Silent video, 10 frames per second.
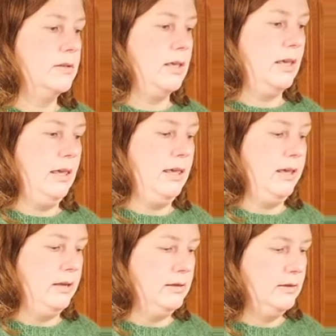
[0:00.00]
the
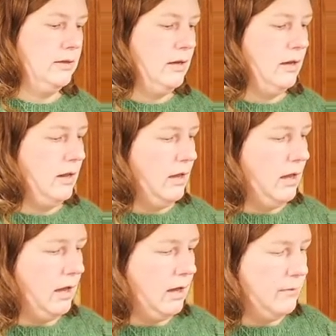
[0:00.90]
heat
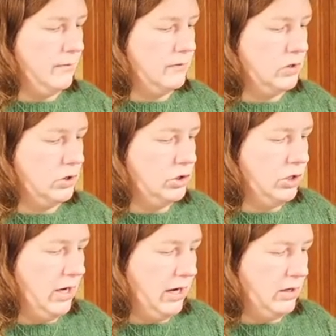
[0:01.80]
to
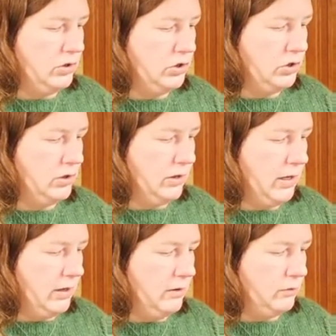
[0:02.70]
change
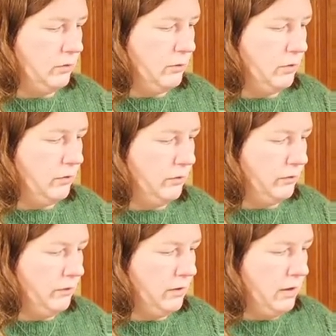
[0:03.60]
and
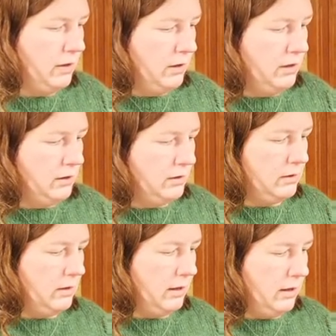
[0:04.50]
remove
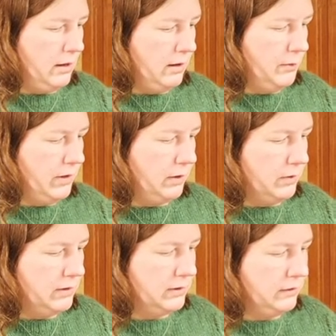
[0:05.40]
the
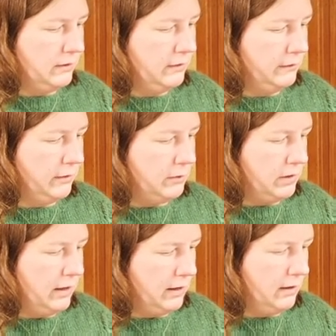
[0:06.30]
pigment from
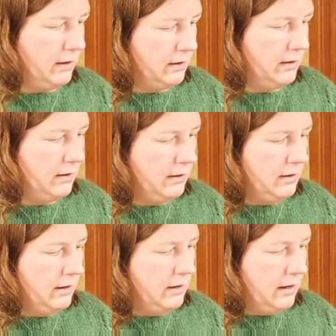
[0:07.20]
the ink.
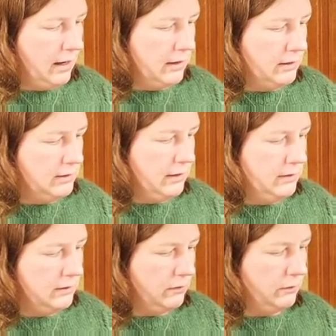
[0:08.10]
And it
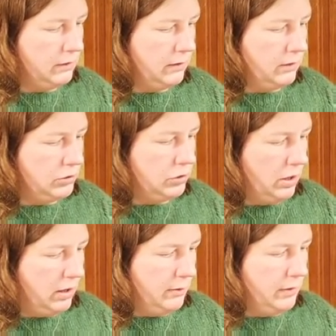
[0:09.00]
does a really good
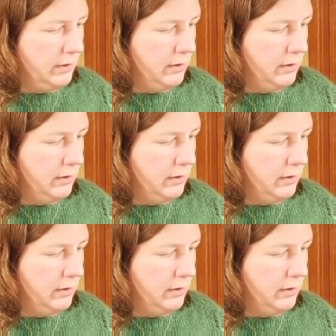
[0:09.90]
job